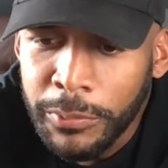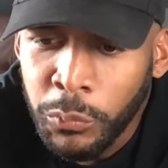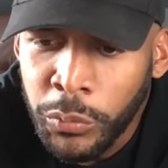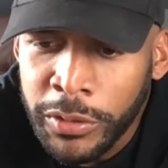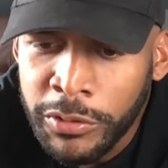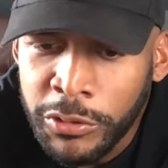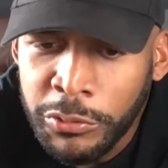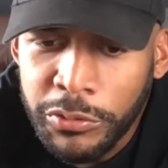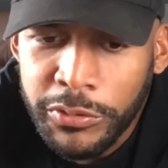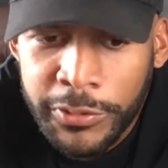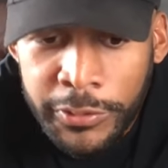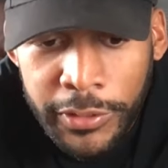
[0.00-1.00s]
when you
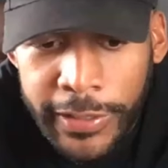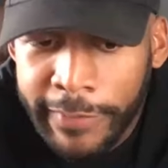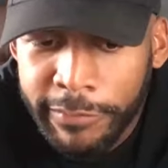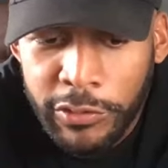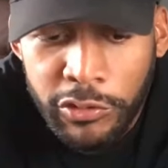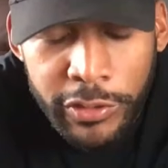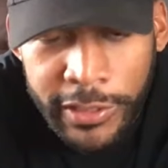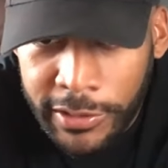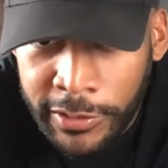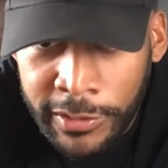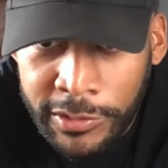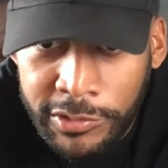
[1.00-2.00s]
still have to track
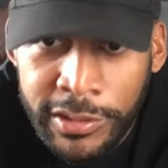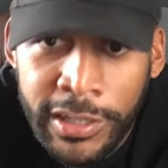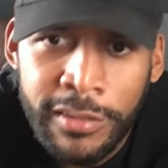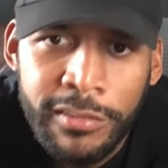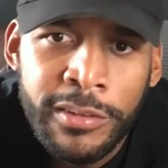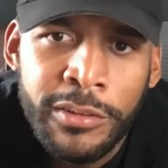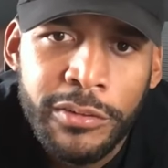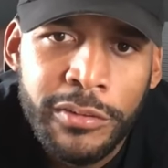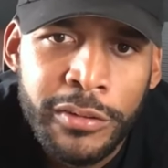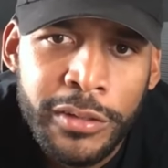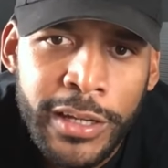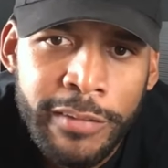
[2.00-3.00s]
all the shots and you
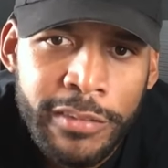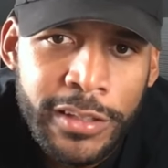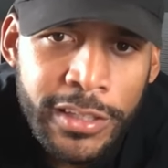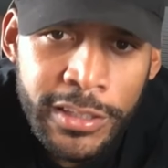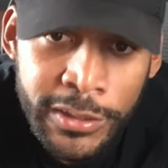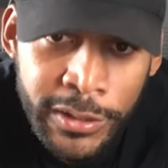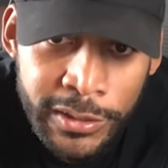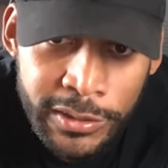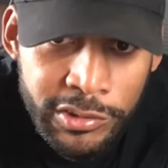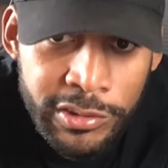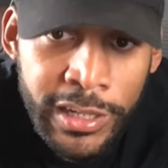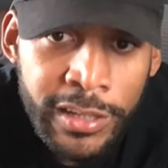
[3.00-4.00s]
still have to key all
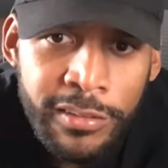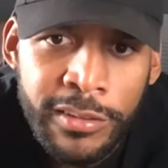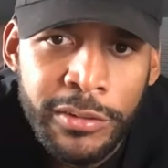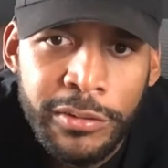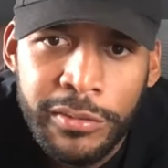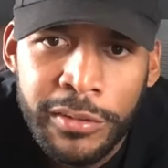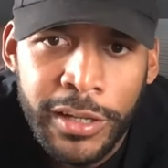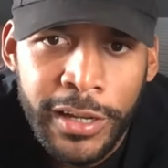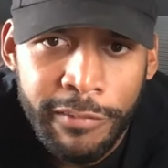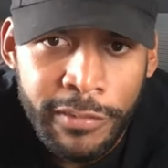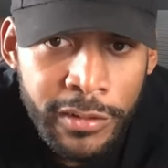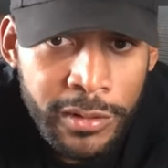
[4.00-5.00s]
the shots and you still
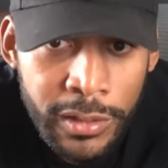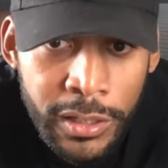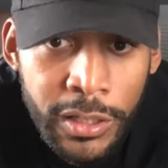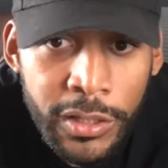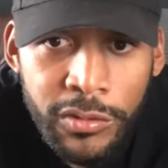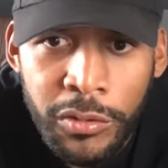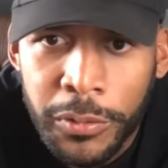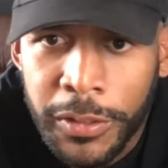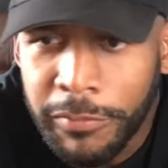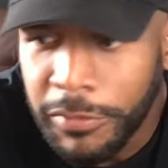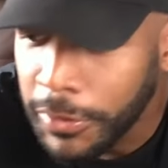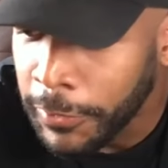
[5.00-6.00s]
have to. So
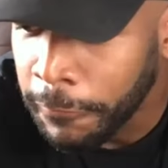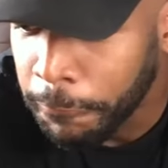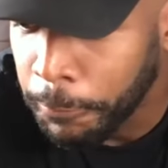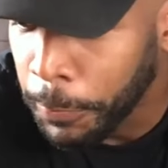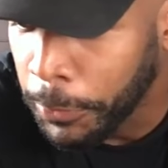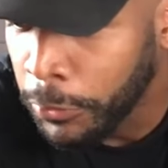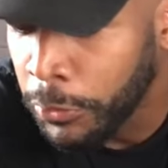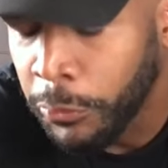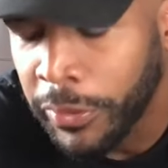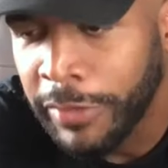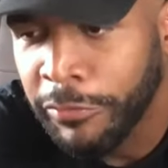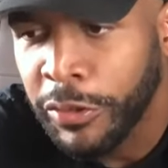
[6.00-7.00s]
even if, you know,
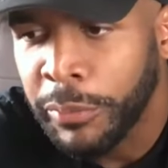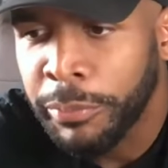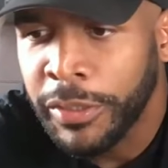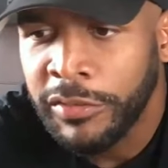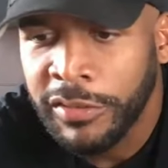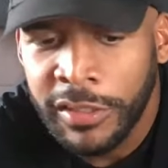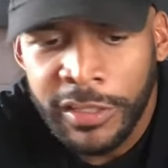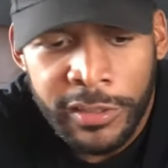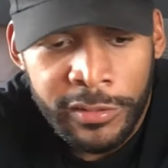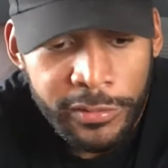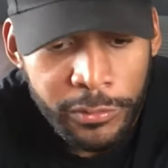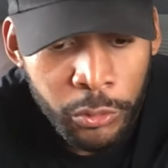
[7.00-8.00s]
whatever your budget
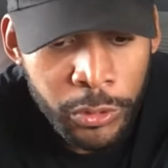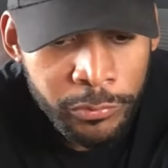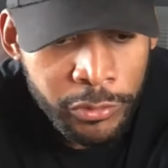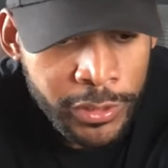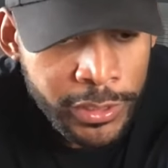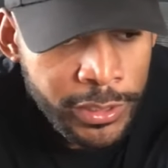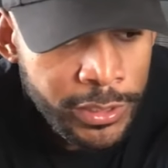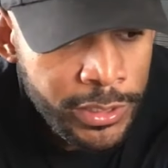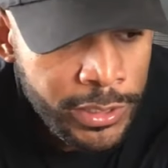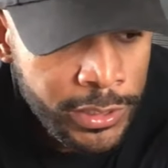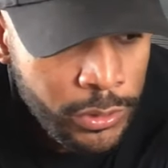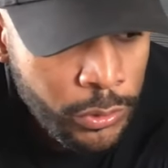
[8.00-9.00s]
is, or if you're
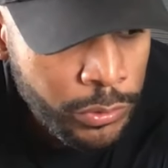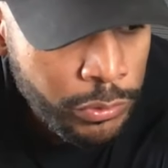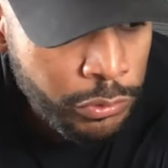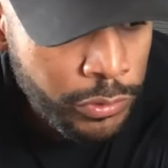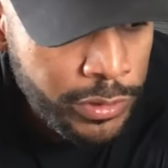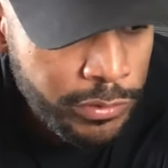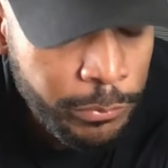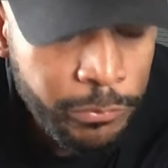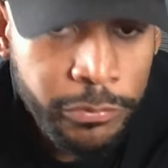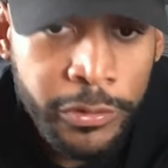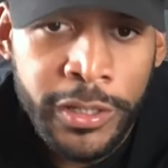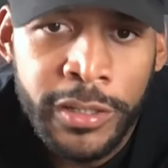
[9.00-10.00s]
indie or you can get some
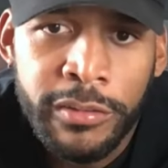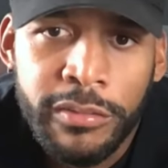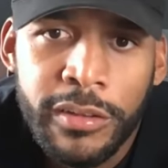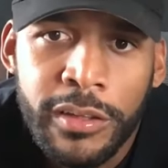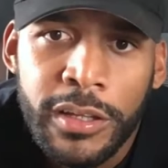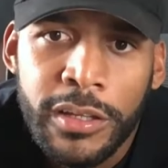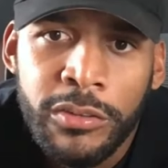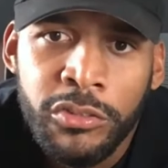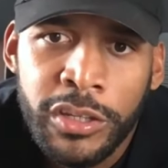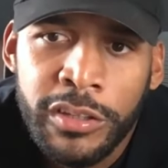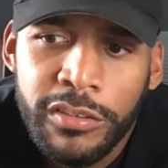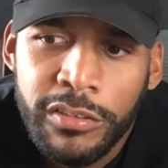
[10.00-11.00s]
friends,
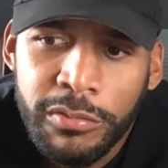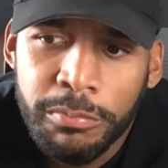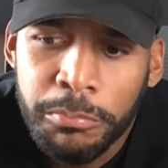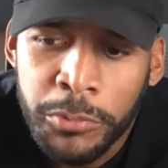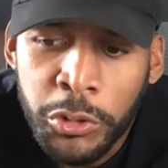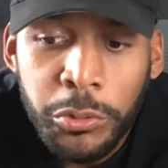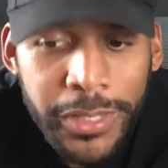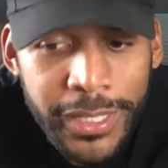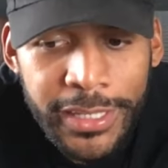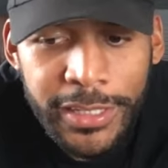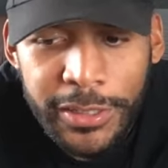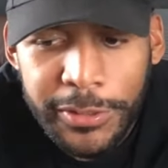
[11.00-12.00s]
just, you
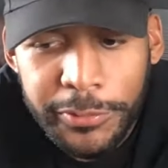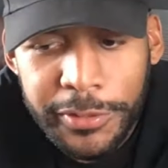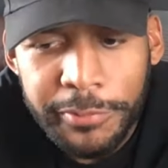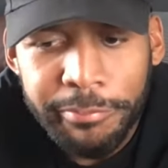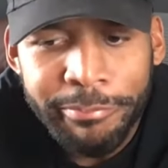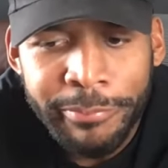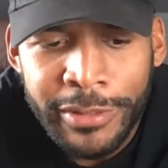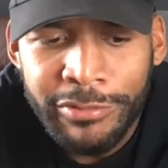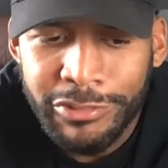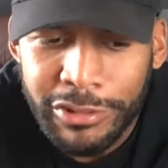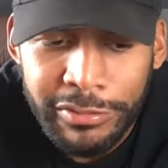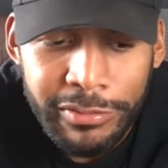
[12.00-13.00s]
can do it,
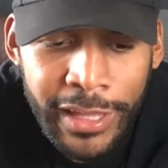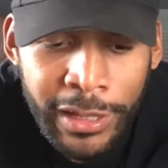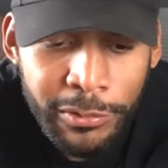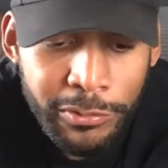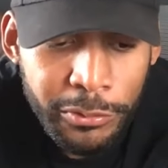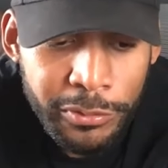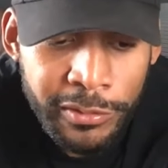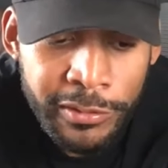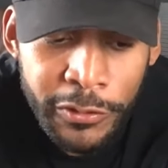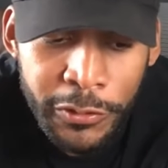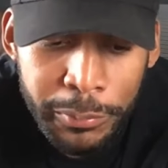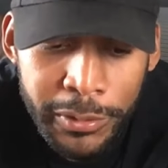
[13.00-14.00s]
but just outsource a
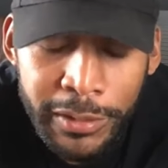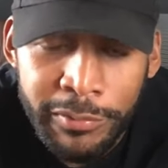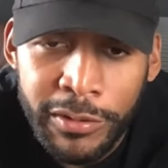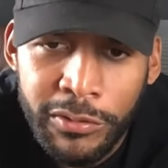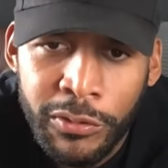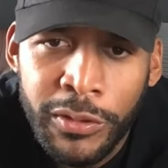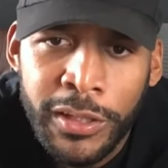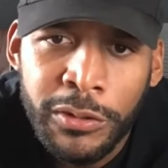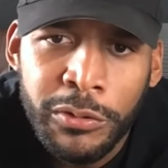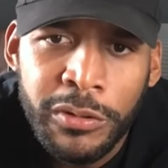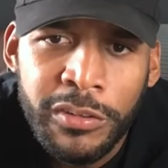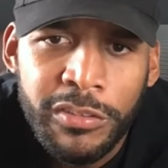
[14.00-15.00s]
little bit of it so that
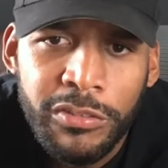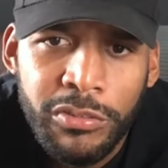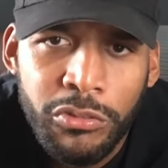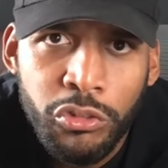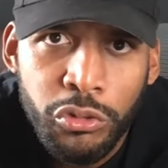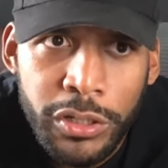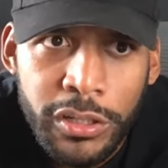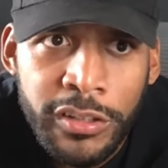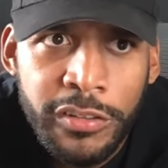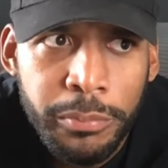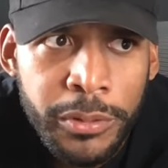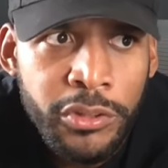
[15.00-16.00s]
you can strictly
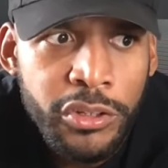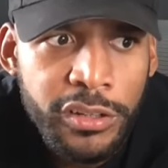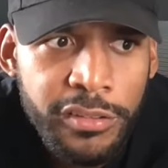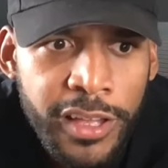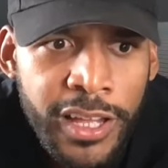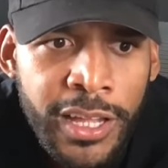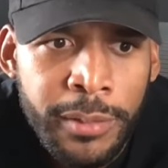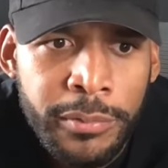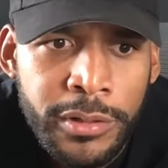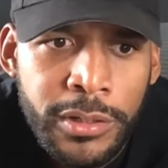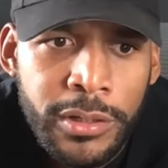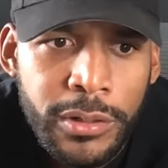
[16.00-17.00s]
spend your
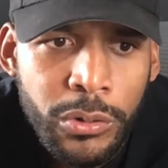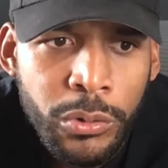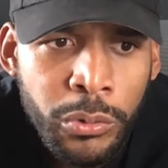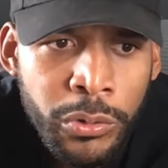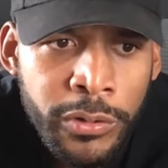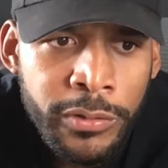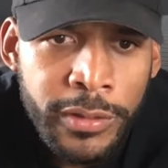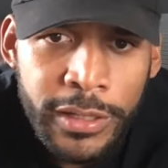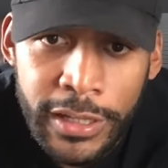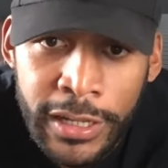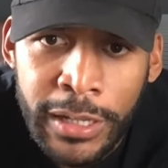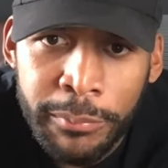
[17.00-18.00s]
time on the
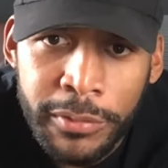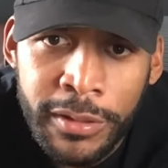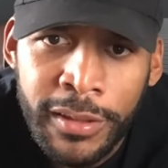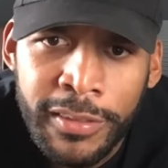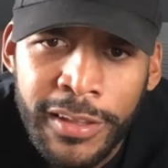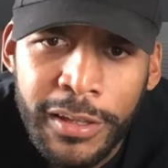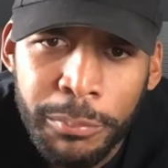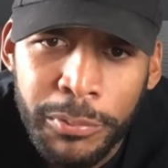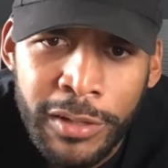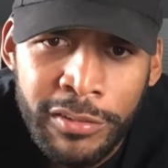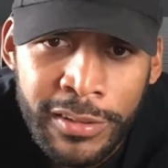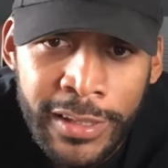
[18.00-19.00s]
comp. Because I think a
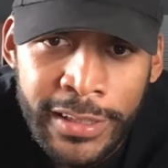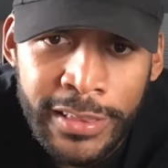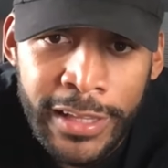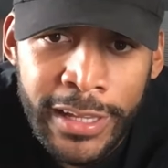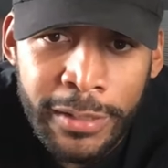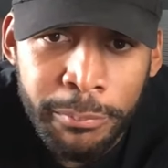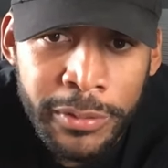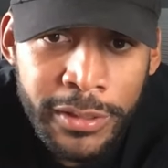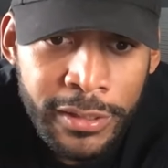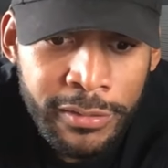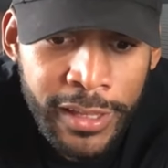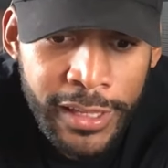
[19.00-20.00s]
project like that,
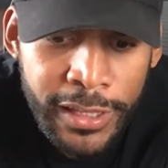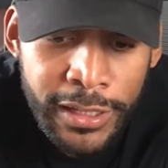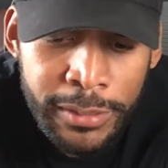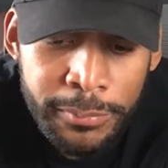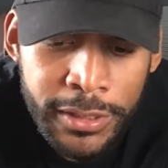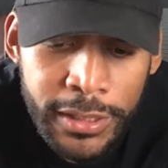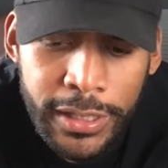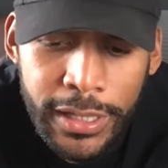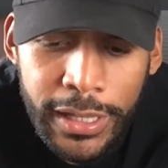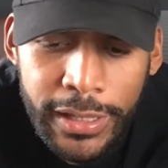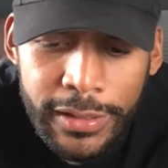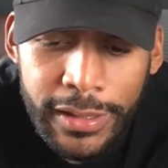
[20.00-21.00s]
because I comp,
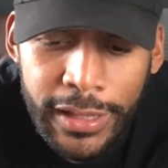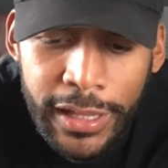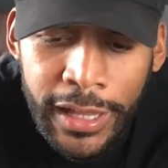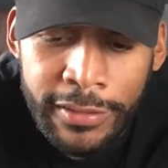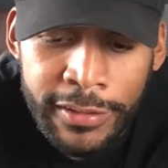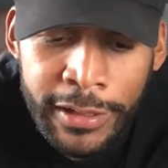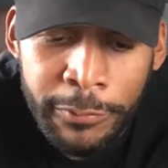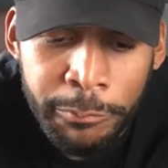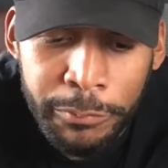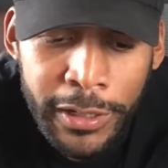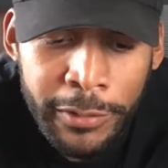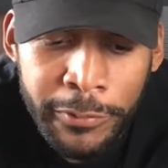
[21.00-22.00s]
I think I
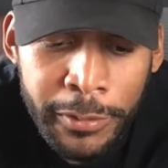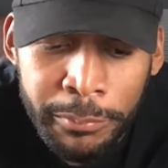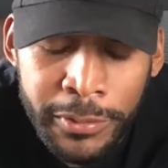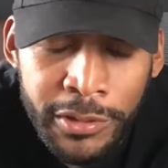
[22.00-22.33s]
probably would have